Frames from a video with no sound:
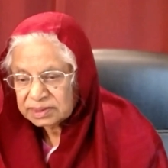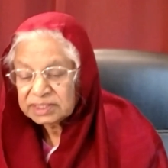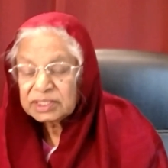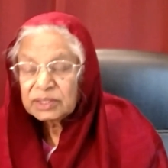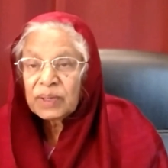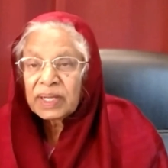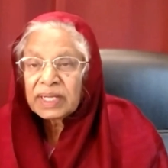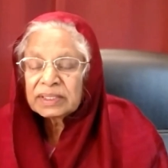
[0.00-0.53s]

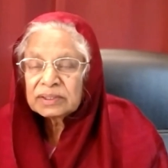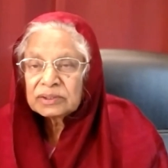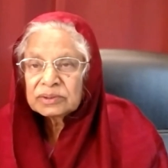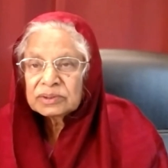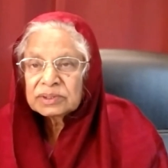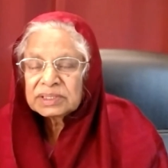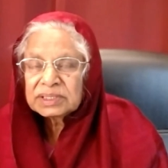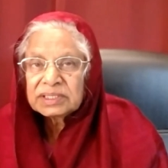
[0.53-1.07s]
31
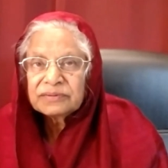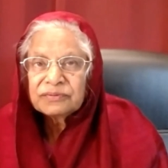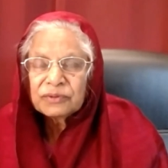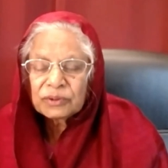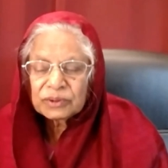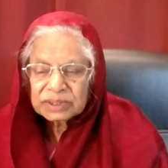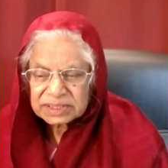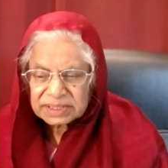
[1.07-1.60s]
to
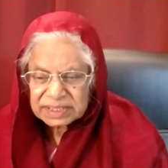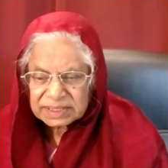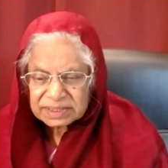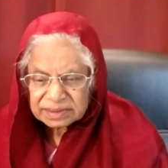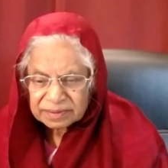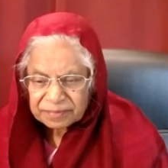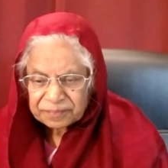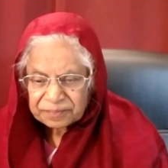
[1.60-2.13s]
34, it
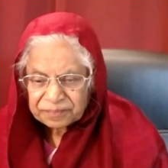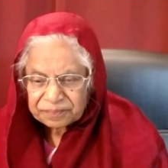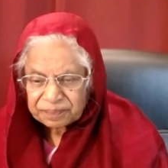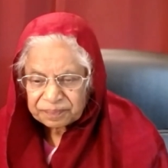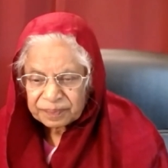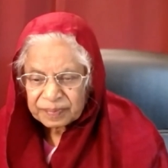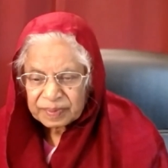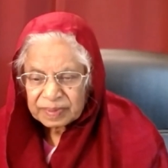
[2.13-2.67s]
says,
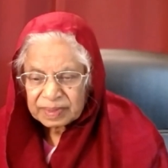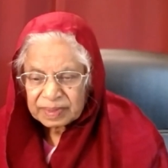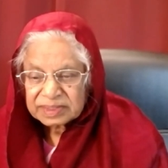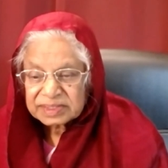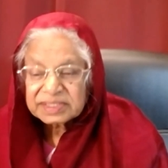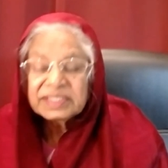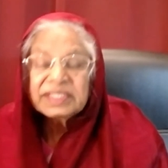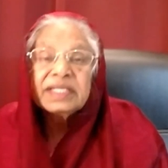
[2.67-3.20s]

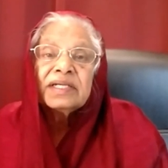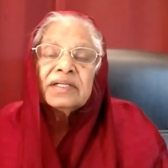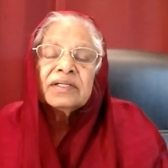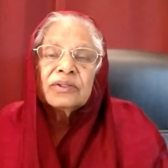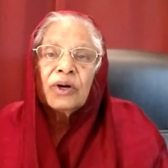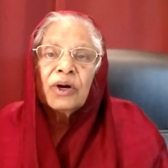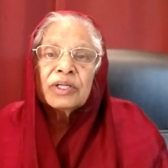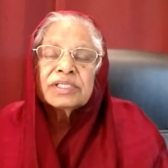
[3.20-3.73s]
Seek
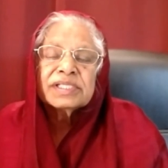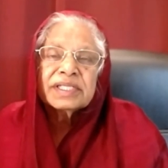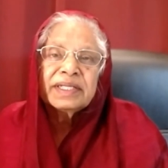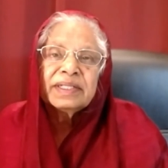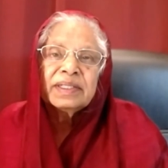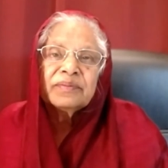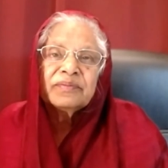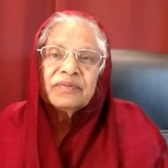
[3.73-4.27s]
God's
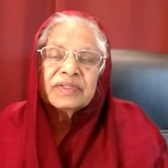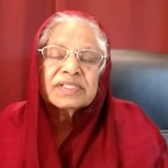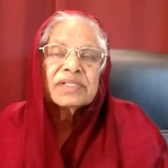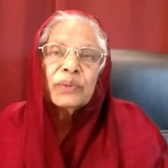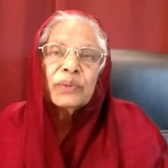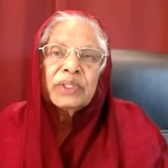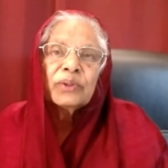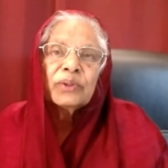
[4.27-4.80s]
kingdom
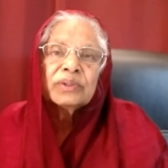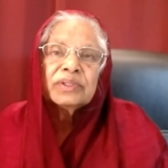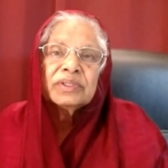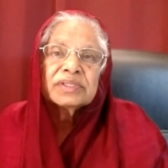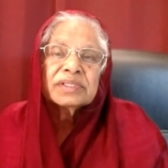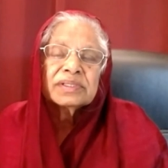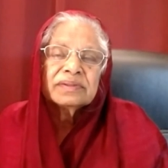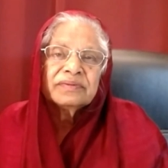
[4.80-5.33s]
first. We know
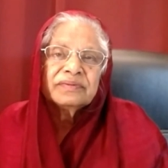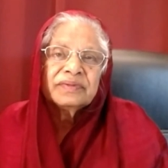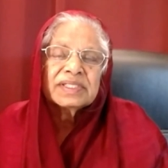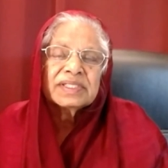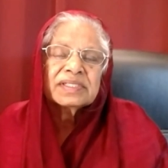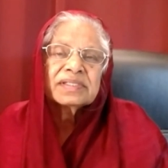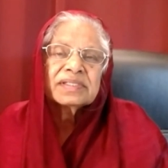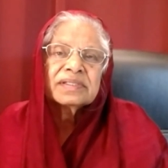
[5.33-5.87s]
those
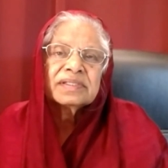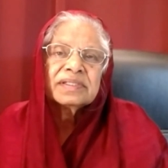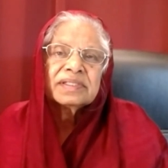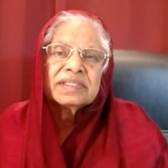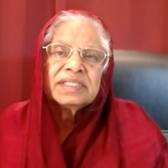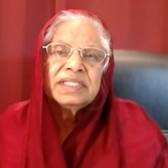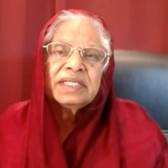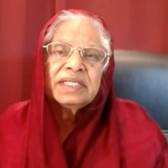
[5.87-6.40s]
verses.
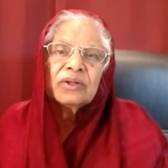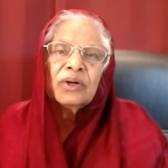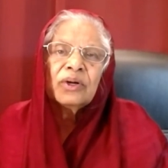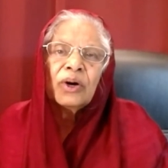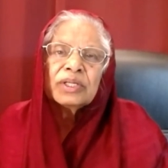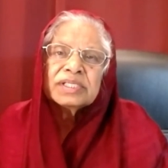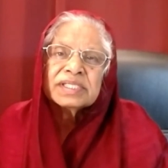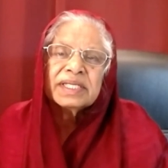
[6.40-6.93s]
Seek
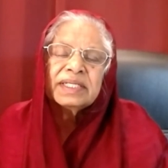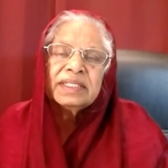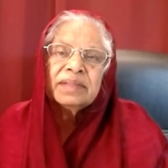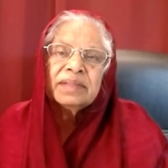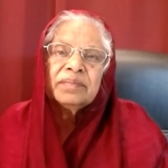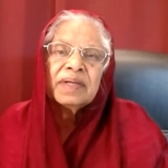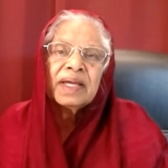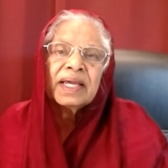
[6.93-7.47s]
God's
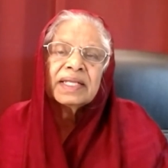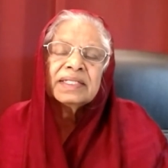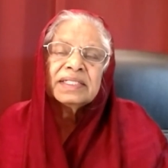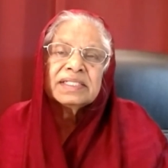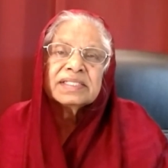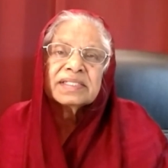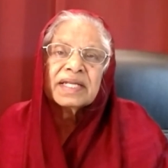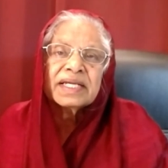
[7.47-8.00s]
kingdom
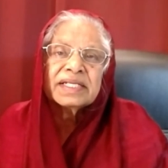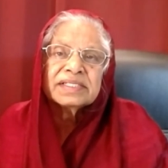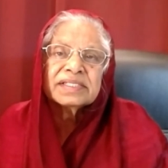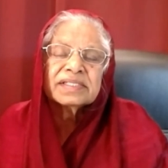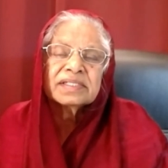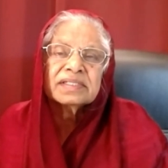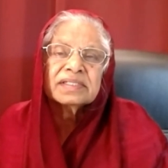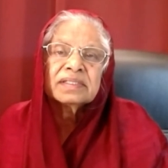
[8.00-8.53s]
and his
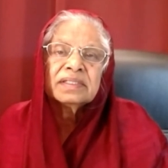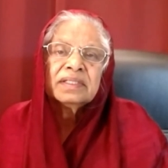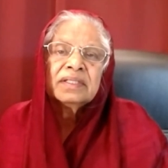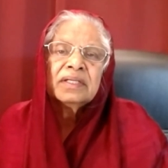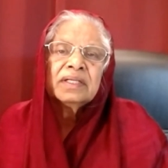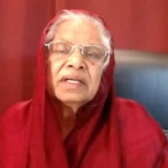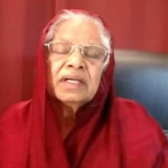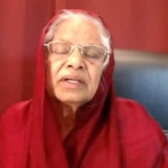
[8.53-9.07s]
righteousness,
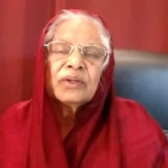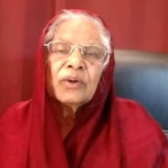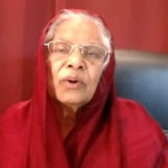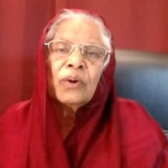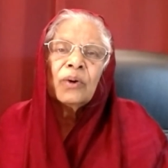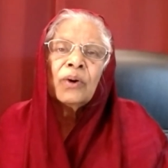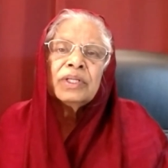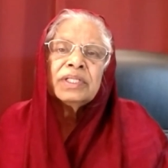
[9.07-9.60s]
and
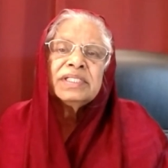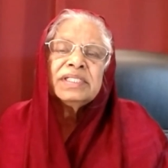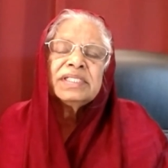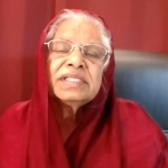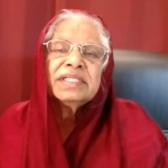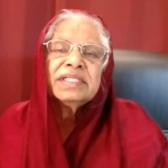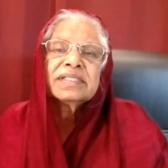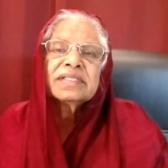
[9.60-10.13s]
all
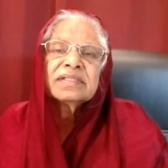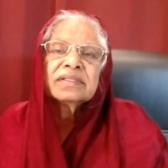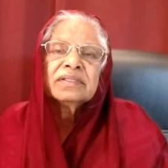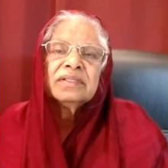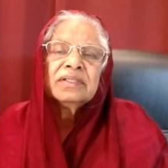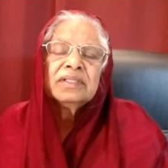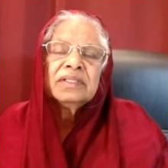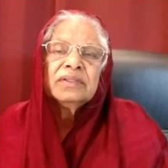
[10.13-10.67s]
these things
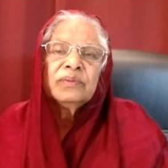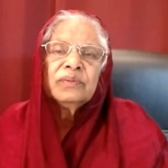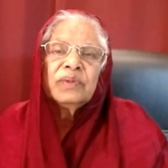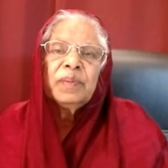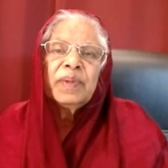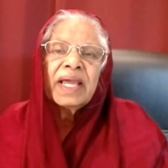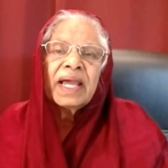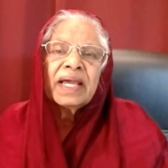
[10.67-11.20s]

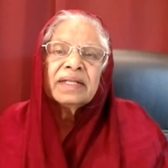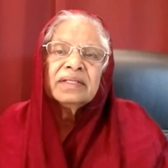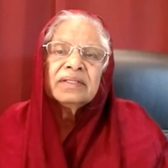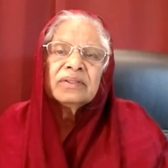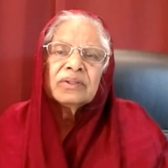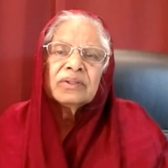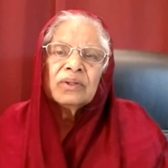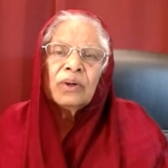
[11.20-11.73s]
will be
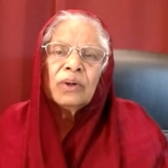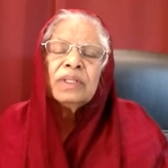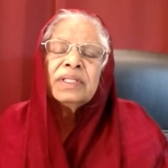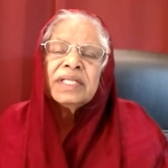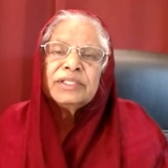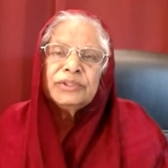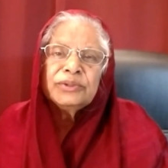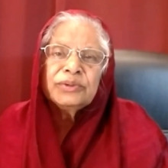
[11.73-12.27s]
added.
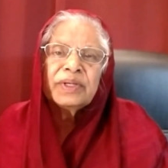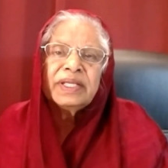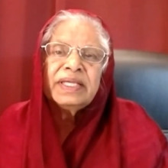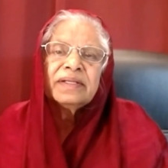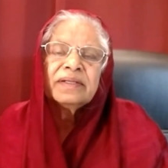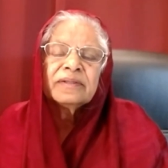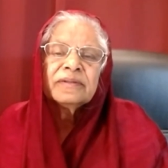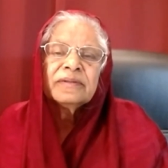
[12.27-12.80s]
All that you
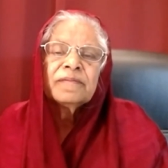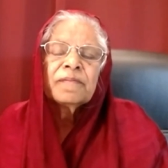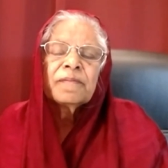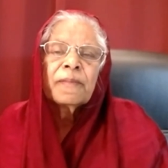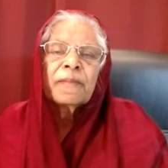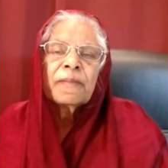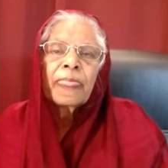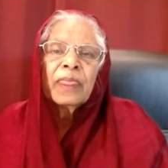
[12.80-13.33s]
need
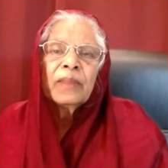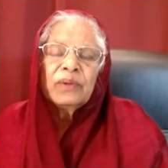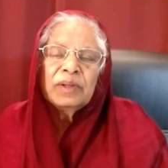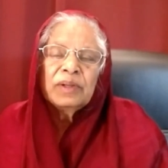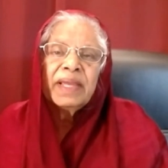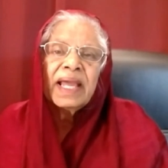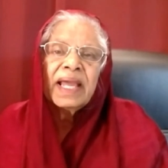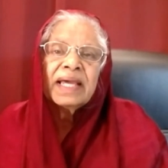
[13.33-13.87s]

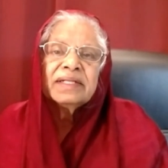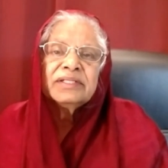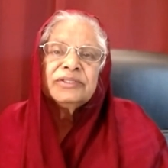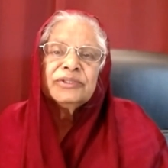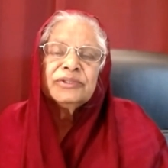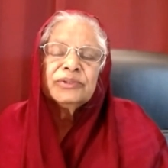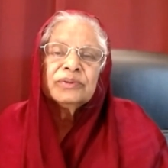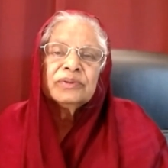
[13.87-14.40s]
will be
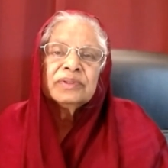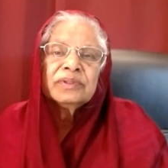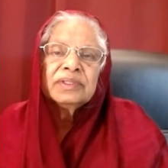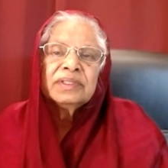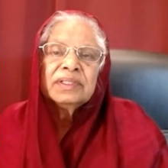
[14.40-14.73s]
added to you.